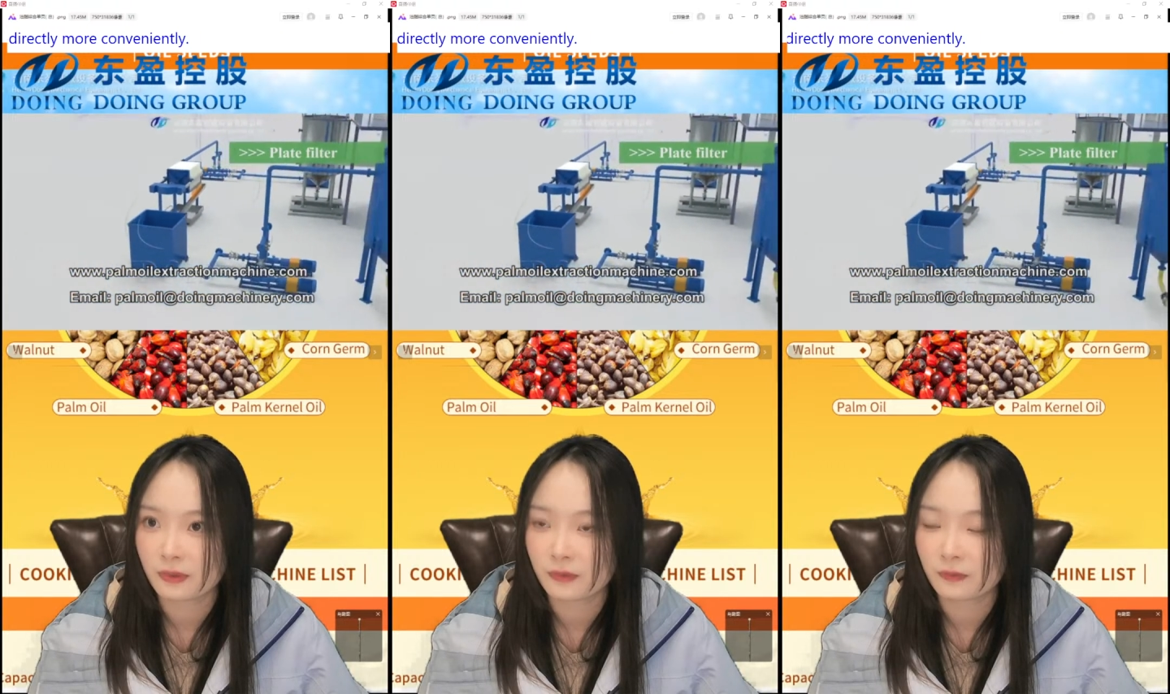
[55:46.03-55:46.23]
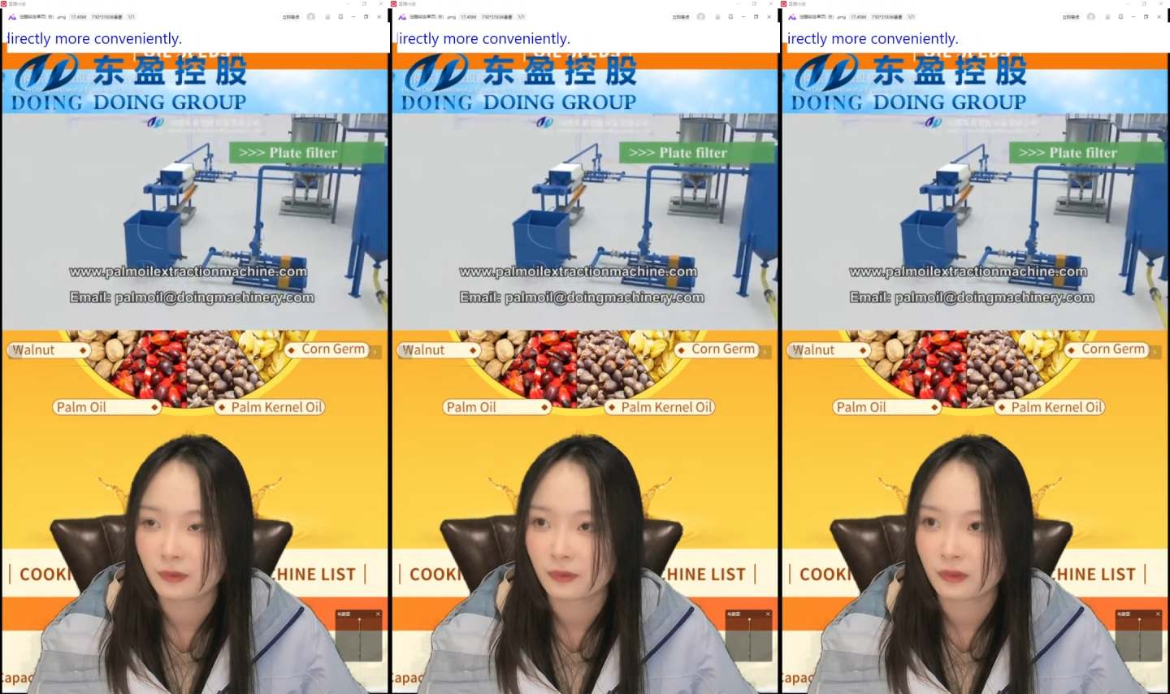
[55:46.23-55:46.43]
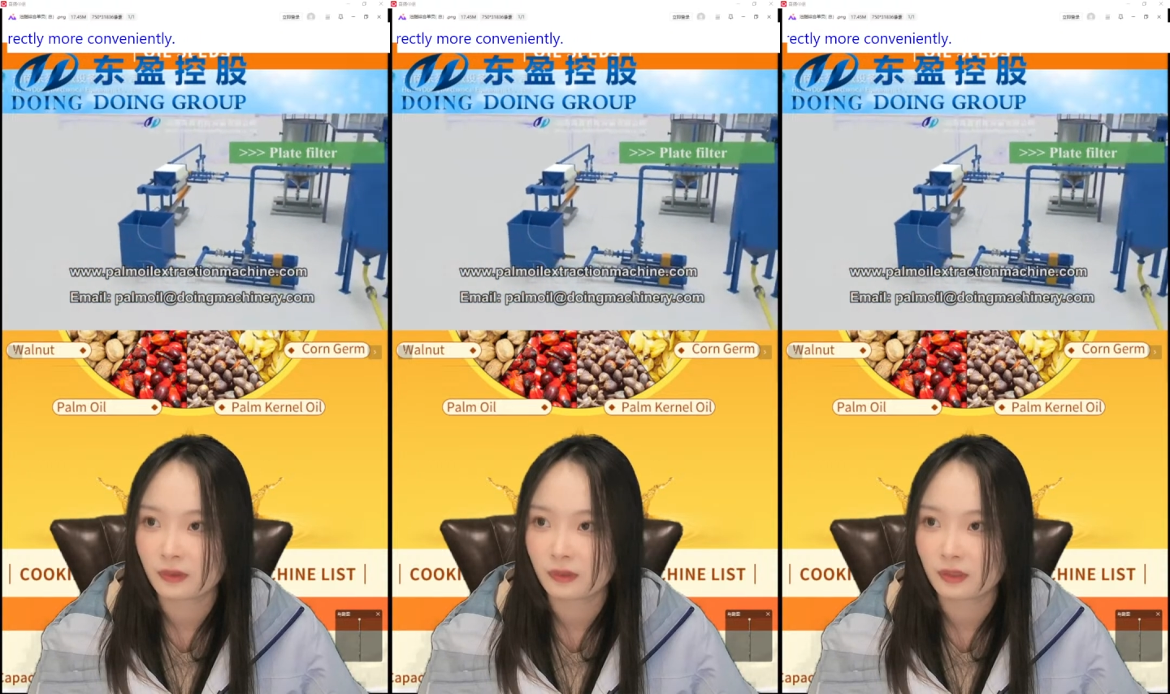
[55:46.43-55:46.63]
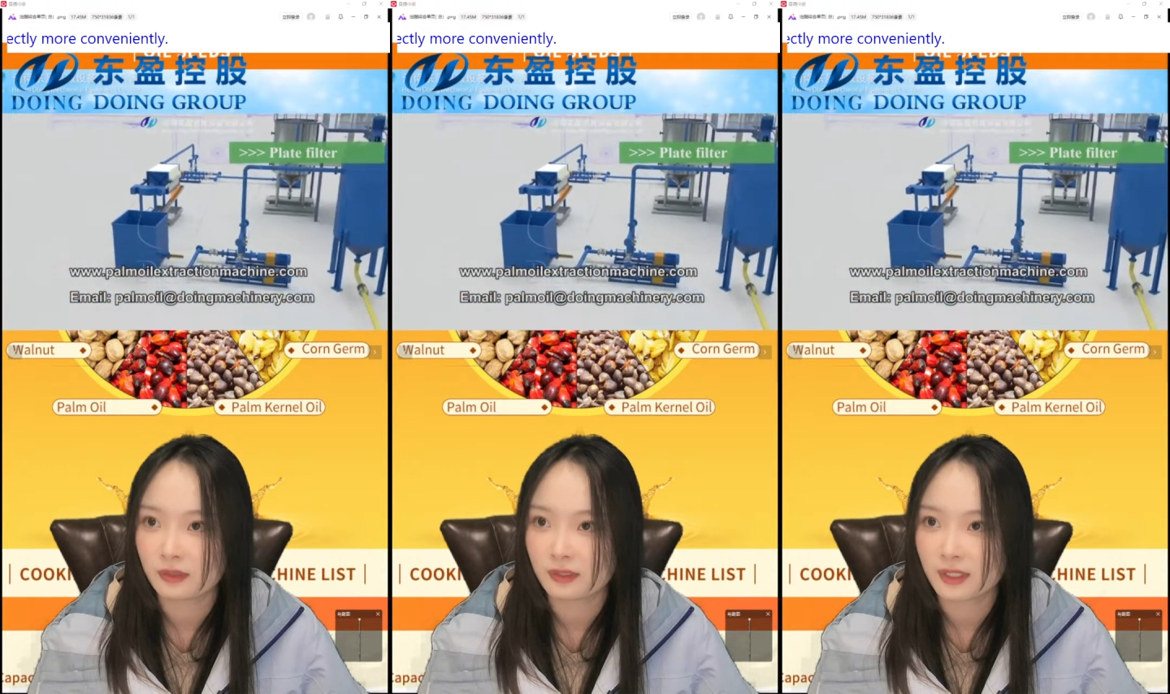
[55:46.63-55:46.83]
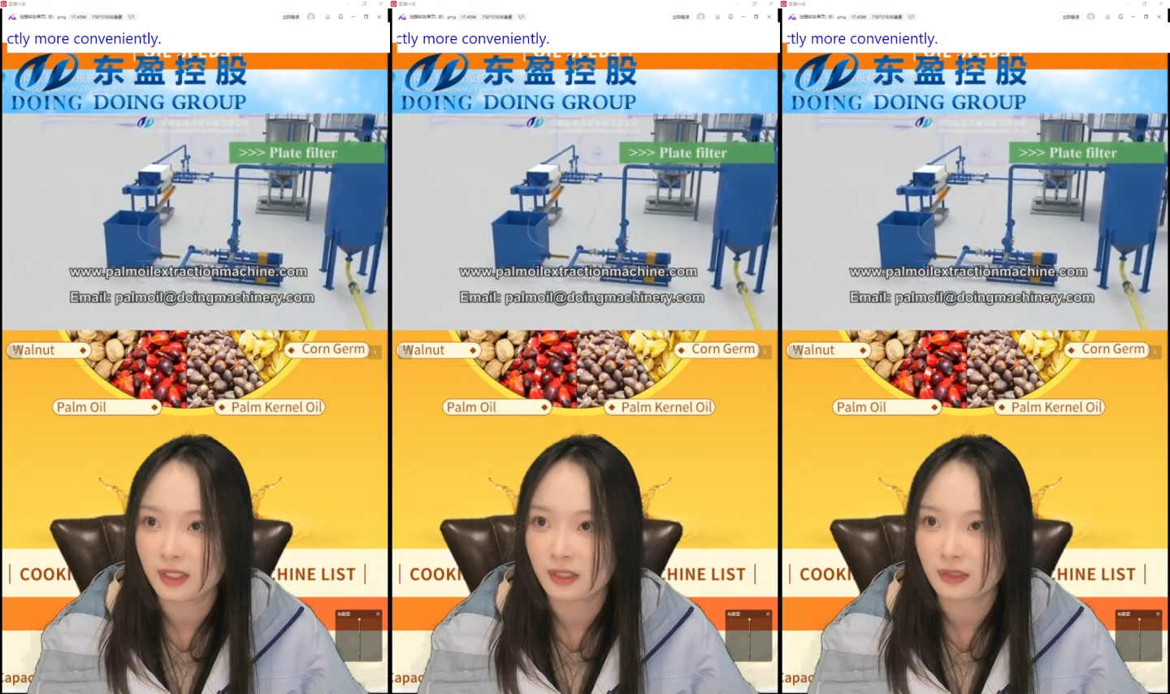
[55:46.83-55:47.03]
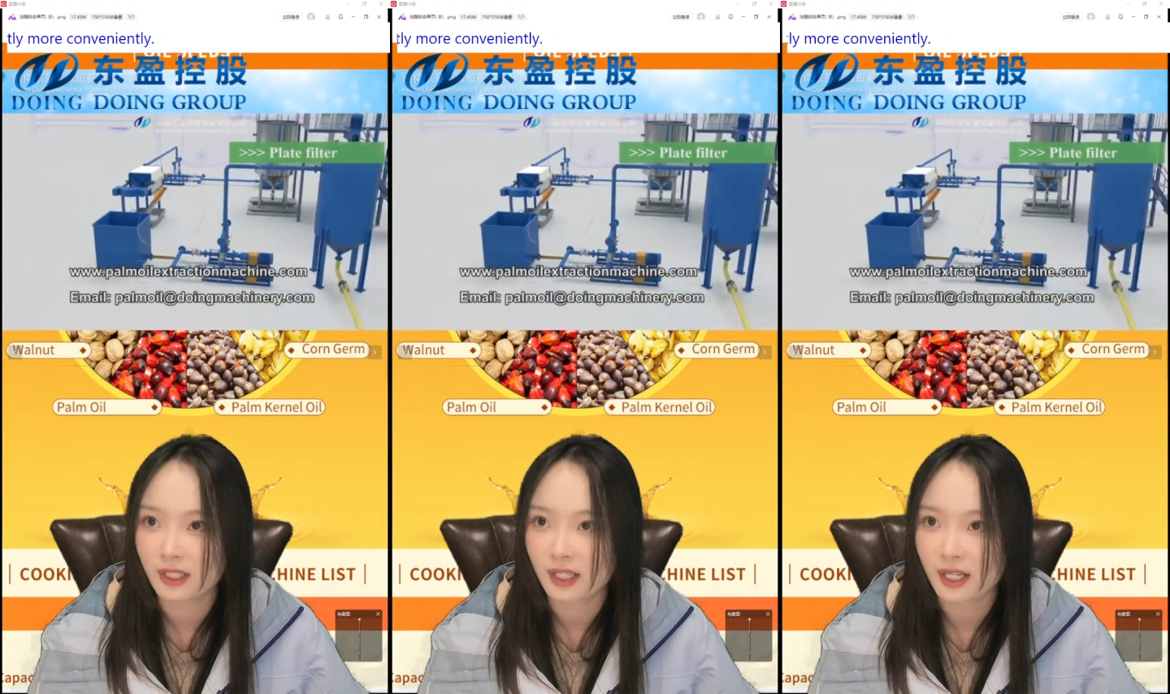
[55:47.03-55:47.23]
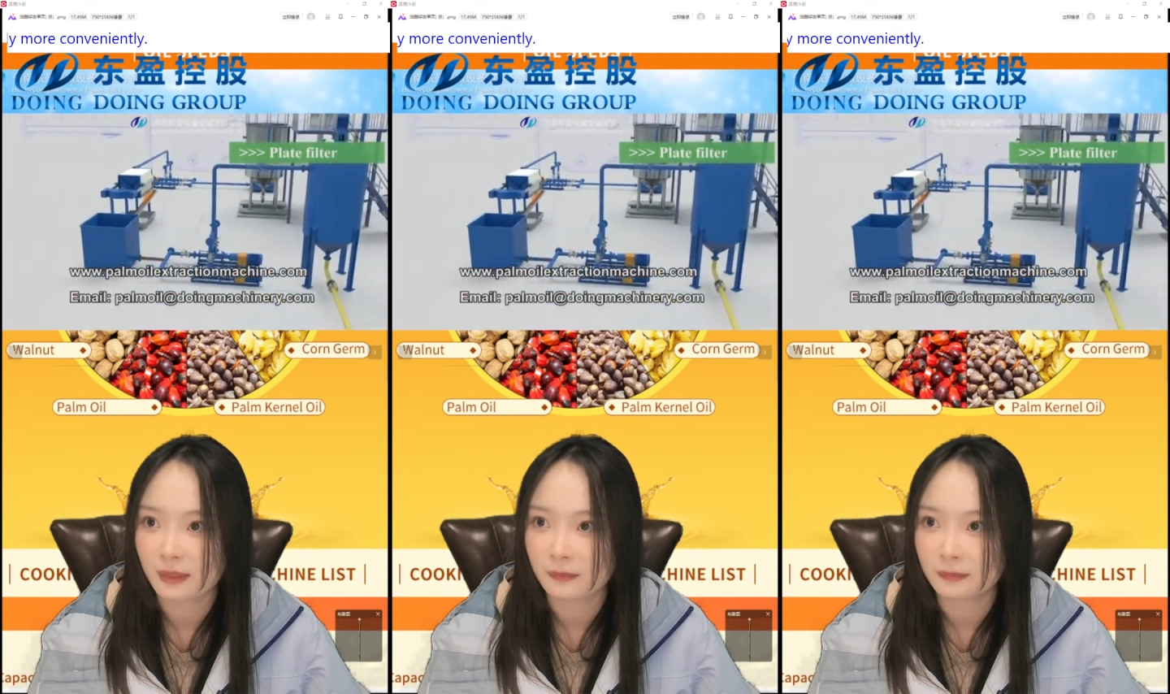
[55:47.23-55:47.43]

for a longer time.